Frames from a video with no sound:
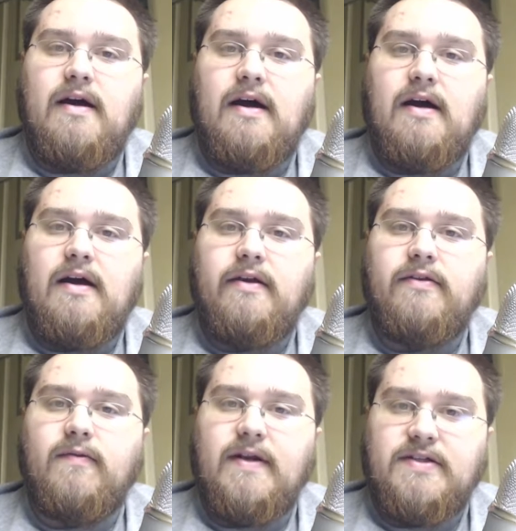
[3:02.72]

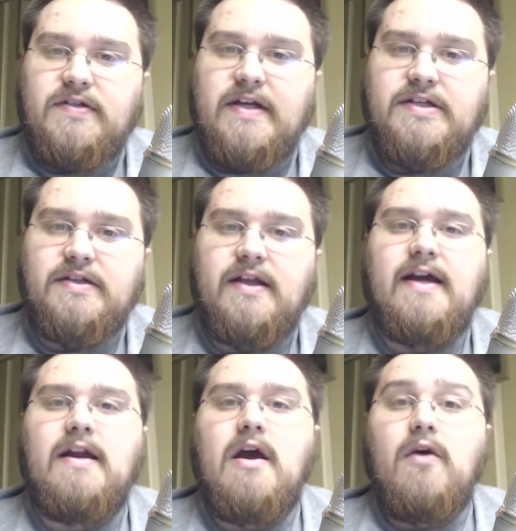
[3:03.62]
the registration
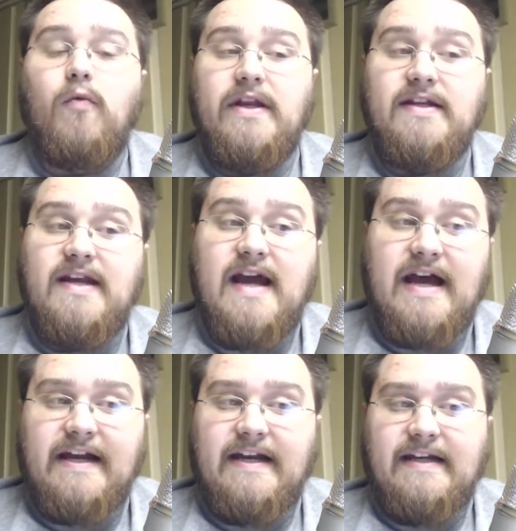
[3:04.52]
line. We did
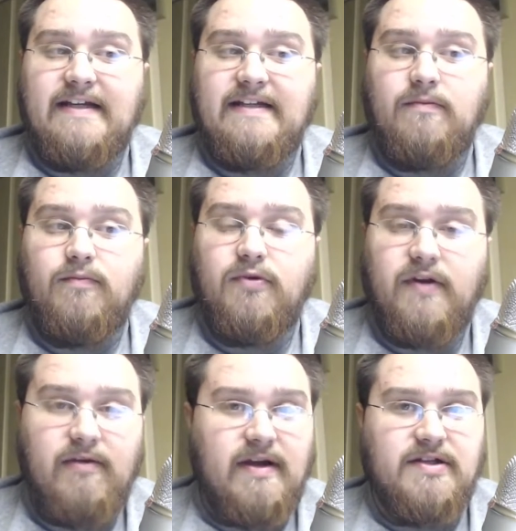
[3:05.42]
not
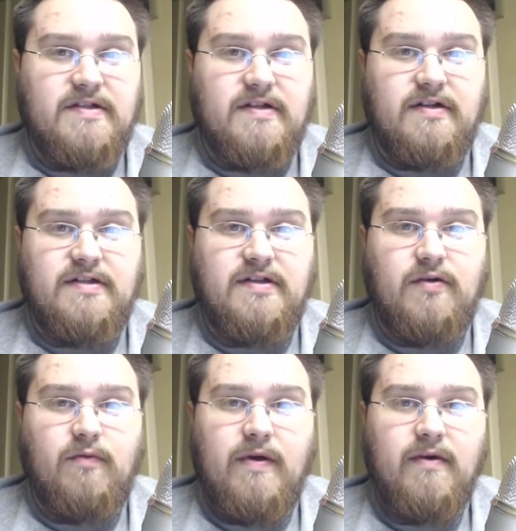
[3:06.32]
pre-register,
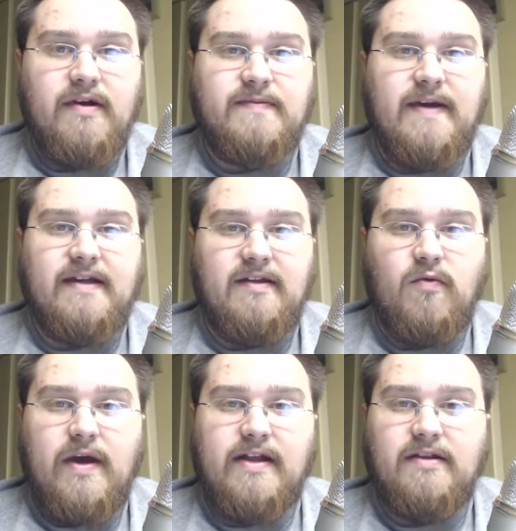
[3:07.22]
so we were expecting
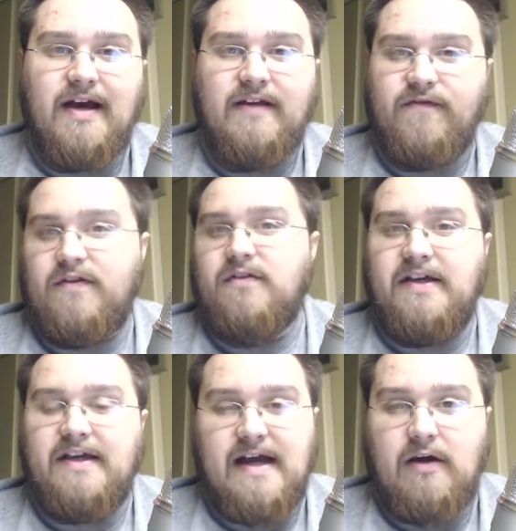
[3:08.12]
to wait in line for
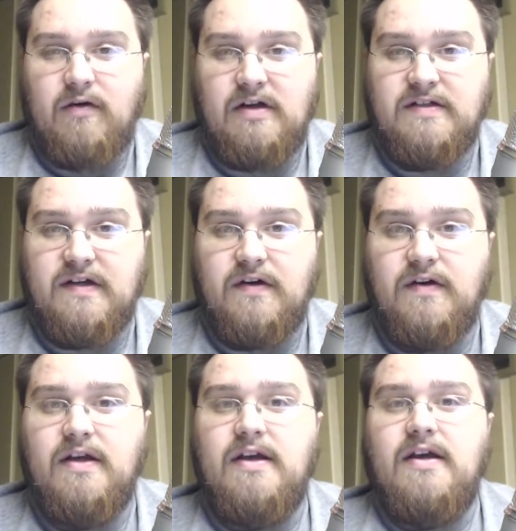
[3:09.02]
like an hour or
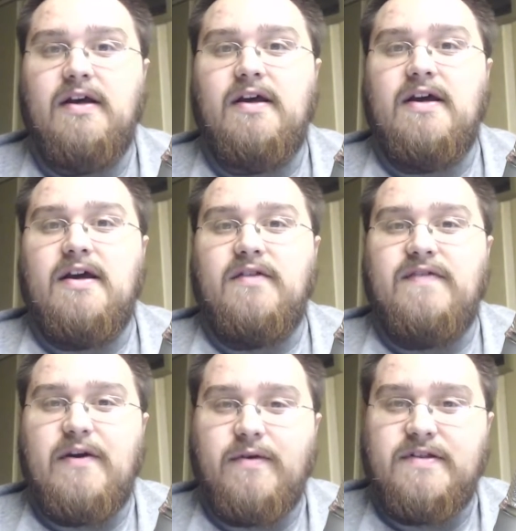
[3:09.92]
so.
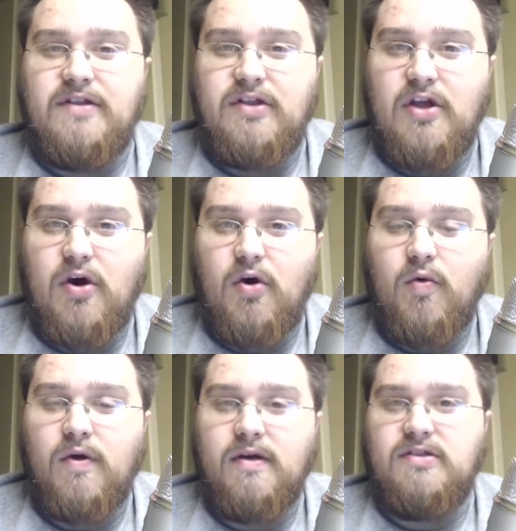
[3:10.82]
There was
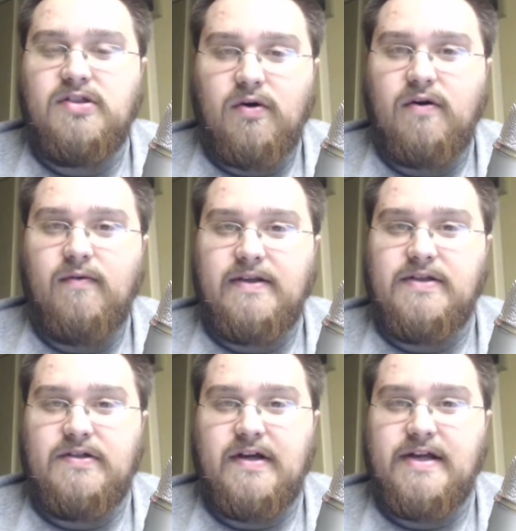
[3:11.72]
no door
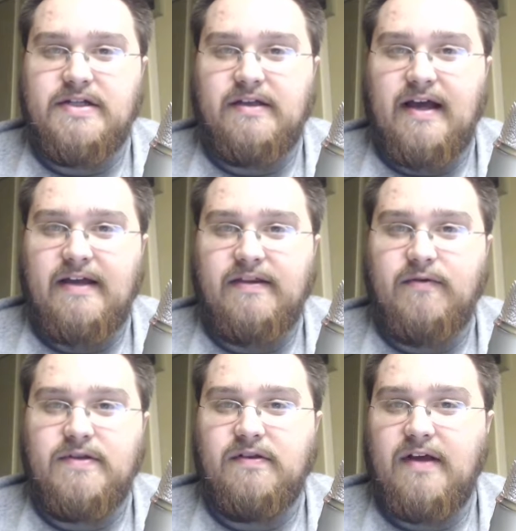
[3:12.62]
registration line.
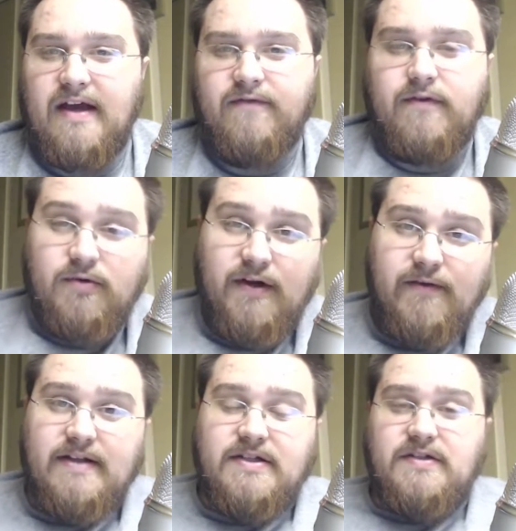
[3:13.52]
There was a line for
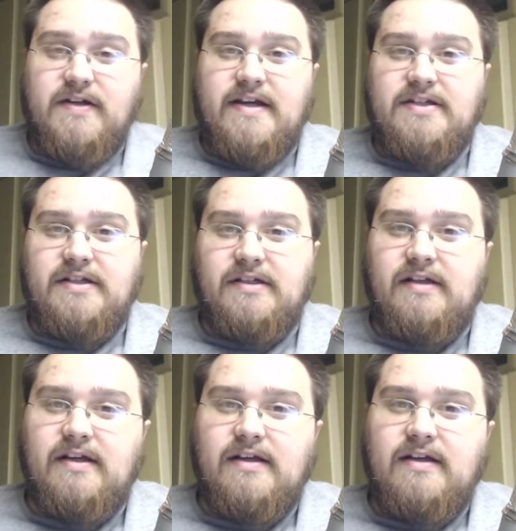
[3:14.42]
pre-registration,